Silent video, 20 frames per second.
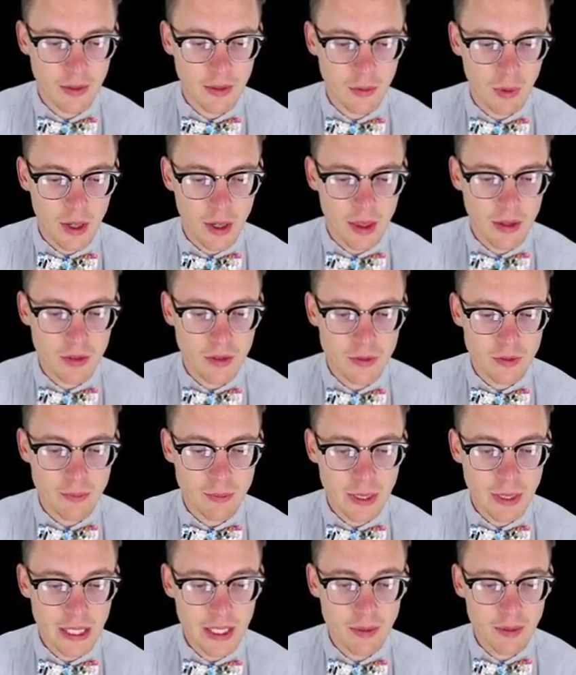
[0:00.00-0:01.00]
One of those
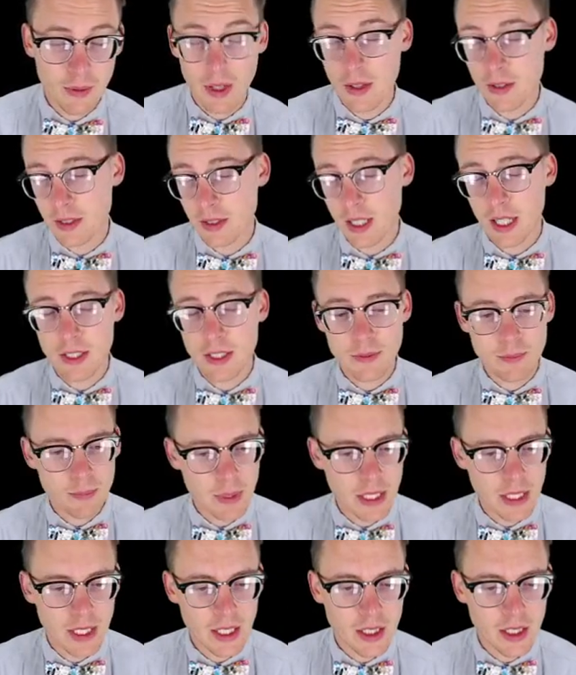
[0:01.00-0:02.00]
lines
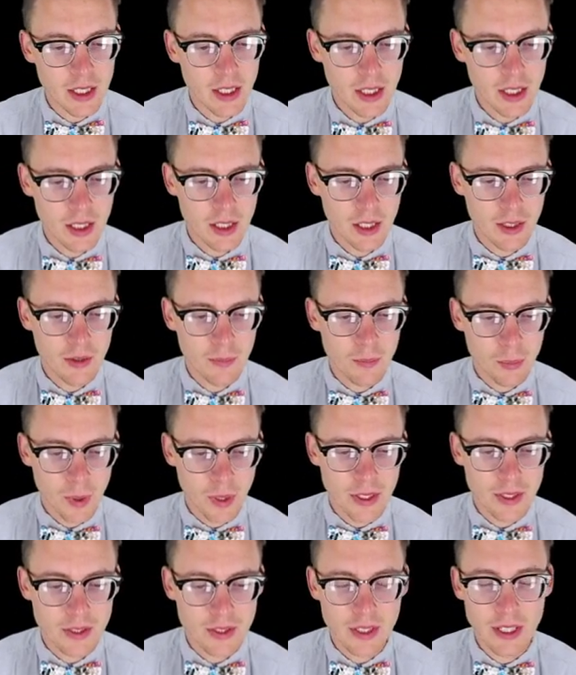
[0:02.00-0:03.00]
being
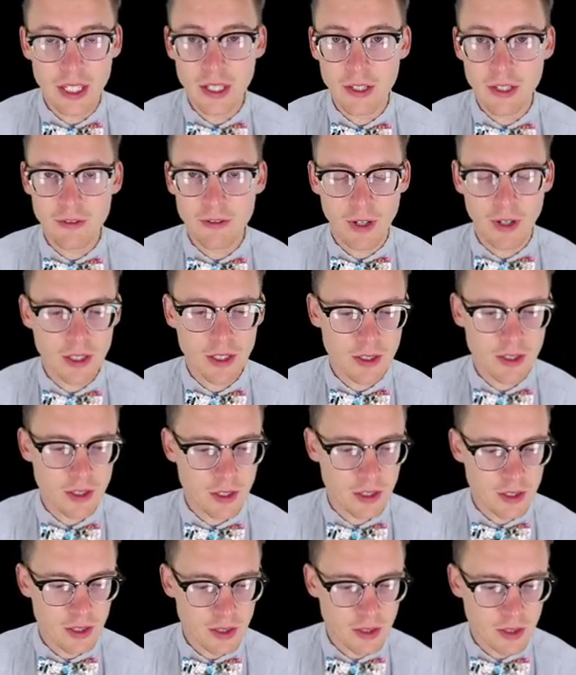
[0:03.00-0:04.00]
print in function
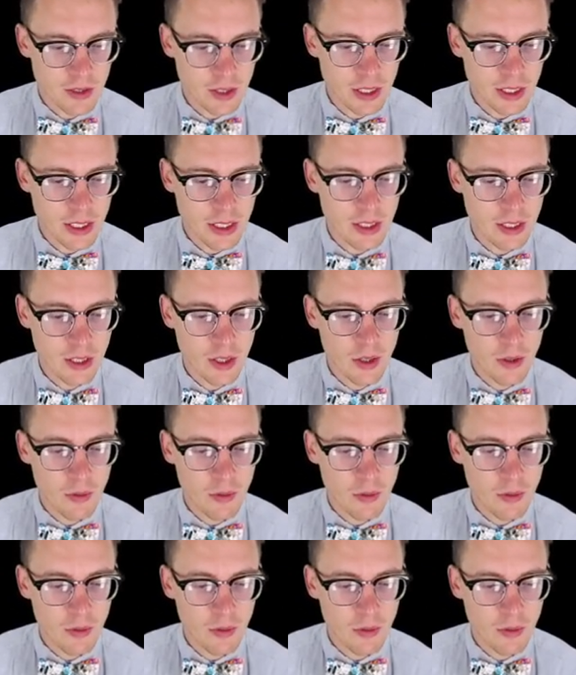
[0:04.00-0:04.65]
to the screen.